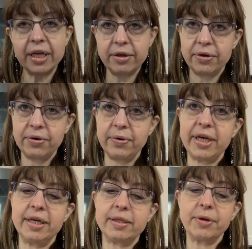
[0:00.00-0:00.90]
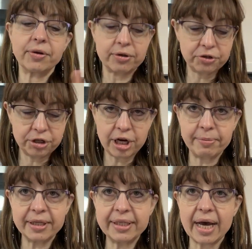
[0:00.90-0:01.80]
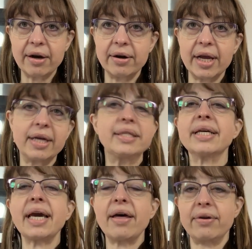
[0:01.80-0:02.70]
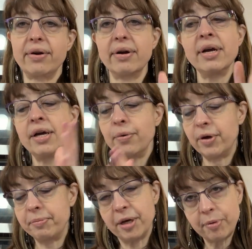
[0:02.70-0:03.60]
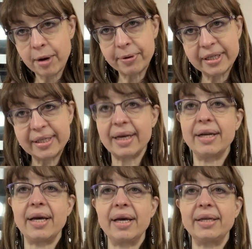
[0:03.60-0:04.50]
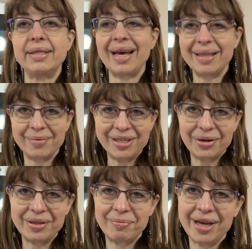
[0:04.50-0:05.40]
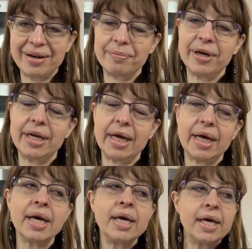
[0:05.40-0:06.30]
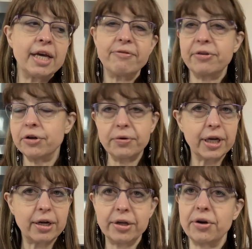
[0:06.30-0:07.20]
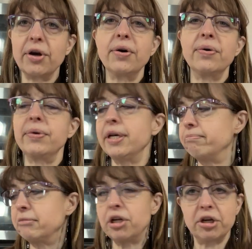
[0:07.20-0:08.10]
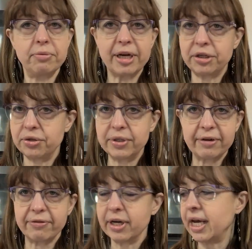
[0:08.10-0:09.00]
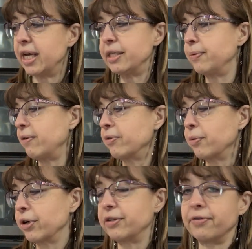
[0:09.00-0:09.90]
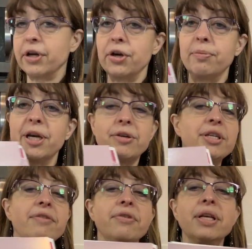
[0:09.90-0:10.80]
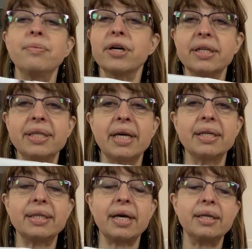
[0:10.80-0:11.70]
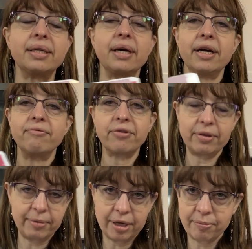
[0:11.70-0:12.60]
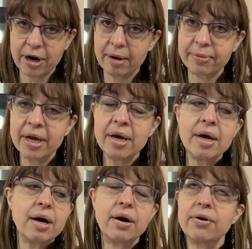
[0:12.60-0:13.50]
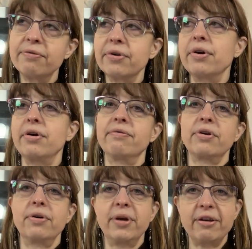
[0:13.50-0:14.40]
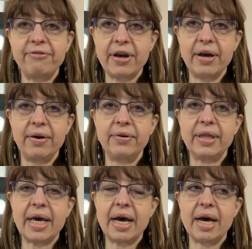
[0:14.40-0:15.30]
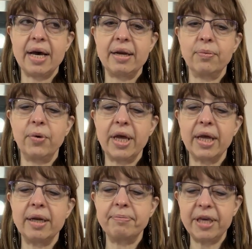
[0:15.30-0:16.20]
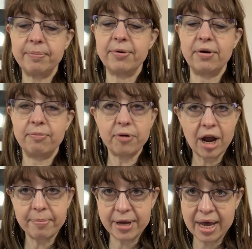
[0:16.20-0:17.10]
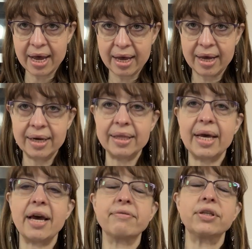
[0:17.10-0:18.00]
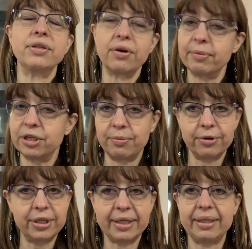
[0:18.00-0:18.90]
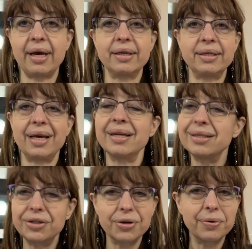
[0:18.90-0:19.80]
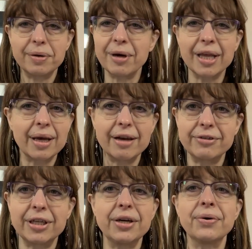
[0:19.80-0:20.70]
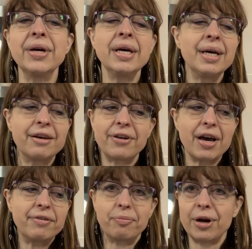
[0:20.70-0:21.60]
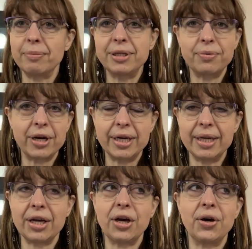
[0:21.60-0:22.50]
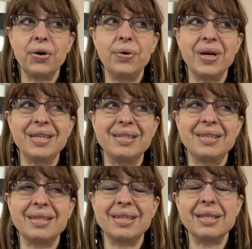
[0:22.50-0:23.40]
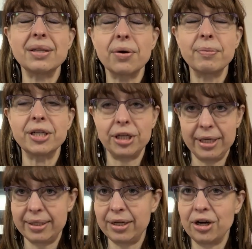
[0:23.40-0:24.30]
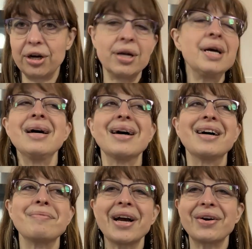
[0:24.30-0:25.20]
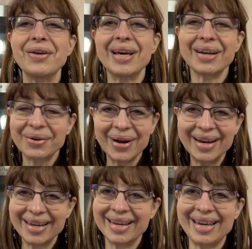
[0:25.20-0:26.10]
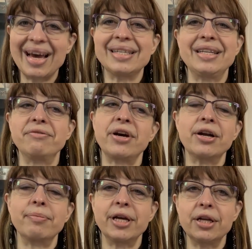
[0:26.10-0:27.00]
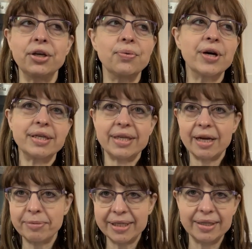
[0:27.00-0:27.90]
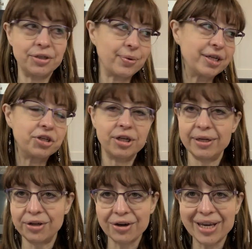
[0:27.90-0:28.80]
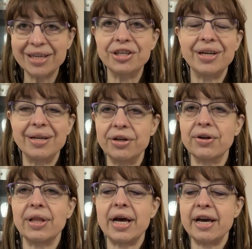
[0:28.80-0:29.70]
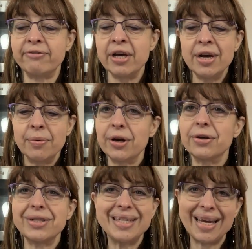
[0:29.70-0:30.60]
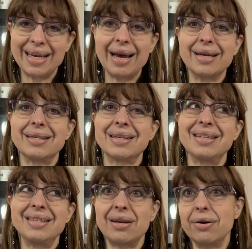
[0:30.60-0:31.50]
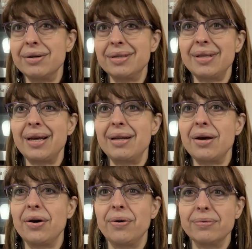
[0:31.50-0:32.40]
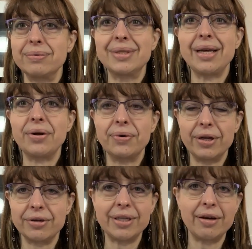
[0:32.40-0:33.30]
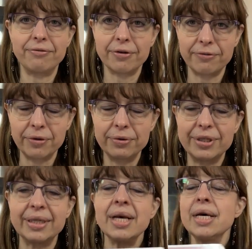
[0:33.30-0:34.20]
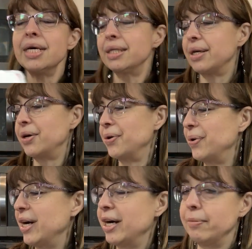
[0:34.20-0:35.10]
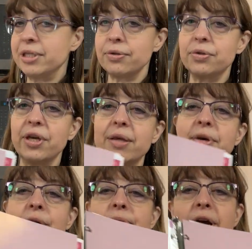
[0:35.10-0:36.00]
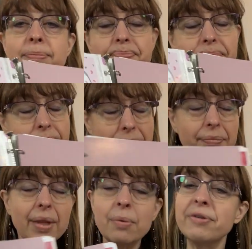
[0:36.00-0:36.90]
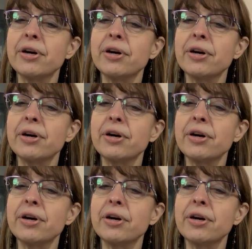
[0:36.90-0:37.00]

do is we grocery shop on Saturday together, we meal prep on Sundays, and then we start the plan on Monday. If you're doing it on your own, you might choose different days, whatever works for you, but you definitely want to set aside time for the meal prep. Over and over, we have found that when people prep ahead, they have so much more success. And it's true in my life too. If I have it prepped and ready to go, it's so much easier. I call that creating a yes environment. You want to set up a situation in your kitchen, in your life, where you can say yes, because it's hard to say no to yourself for foods. So doing the meal prep. We've